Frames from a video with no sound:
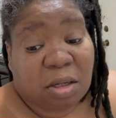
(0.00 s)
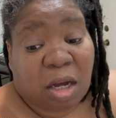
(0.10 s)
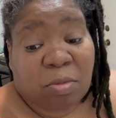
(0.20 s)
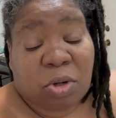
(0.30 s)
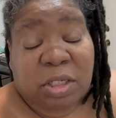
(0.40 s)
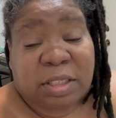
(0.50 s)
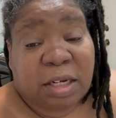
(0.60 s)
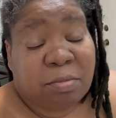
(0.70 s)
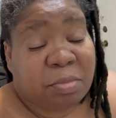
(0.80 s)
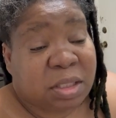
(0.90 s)
I'm going to
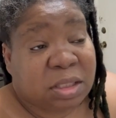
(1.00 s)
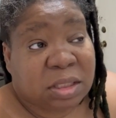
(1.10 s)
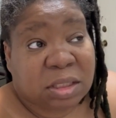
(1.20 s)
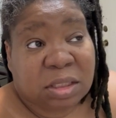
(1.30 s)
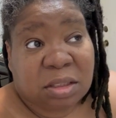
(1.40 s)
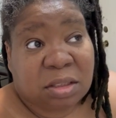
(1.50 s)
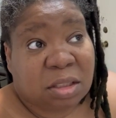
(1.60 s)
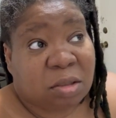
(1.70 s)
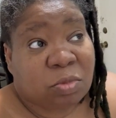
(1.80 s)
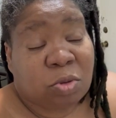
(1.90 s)
take medicine.
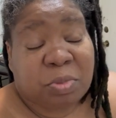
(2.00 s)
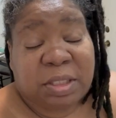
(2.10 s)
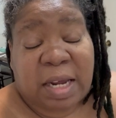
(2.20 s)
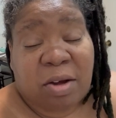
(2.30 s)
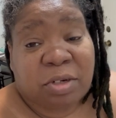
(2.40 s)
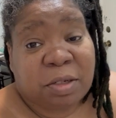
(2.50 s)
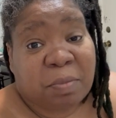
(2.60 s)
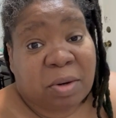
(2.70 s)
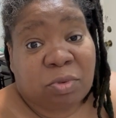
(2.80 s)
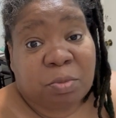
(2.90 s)
I'm going to be down in
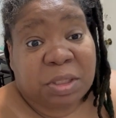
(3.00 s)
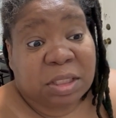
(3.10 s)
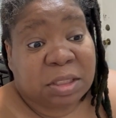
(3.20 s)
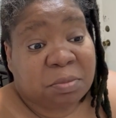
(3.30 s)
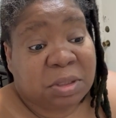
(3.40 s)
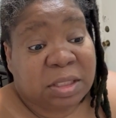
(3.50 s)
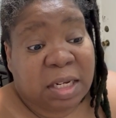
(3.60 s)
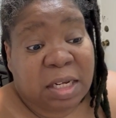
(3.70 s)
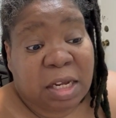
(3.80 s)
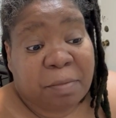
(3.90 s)
my Robitussin
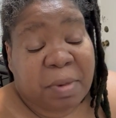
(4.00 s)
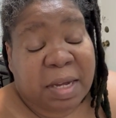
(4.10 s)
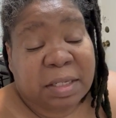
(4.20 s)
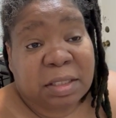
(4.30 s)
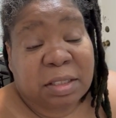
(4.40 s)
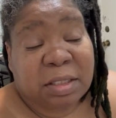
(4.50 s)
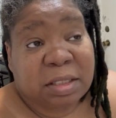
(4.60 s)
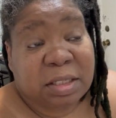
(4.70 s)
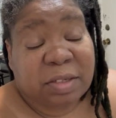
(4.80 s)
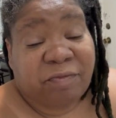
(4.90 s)
today and my
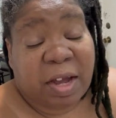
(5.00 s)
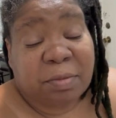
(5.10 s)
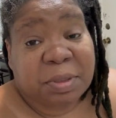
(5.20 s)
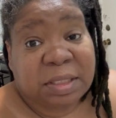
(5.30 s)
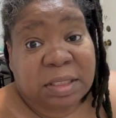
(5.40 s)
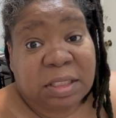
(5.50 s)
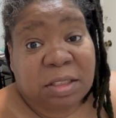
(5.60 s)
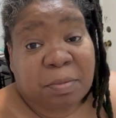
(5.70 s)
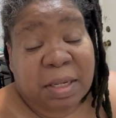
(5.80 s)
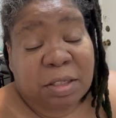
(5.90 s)
vitamin C
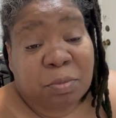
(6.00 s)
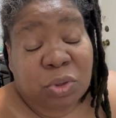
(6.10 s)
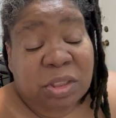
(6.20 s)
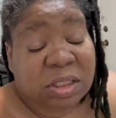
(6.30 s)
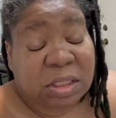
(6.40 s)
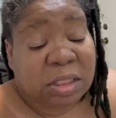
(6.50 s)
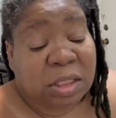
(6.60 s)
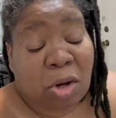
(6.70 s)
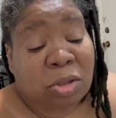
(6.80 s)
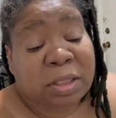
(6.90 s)
and my emergency
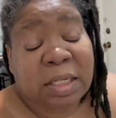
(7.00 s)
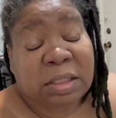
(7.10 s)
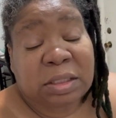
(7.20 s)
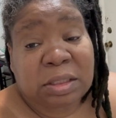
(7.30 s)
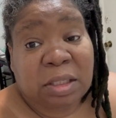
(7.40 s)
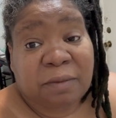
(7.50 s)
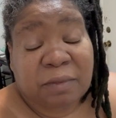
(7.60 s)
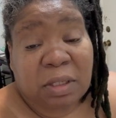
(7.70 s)
and all of that good stuff.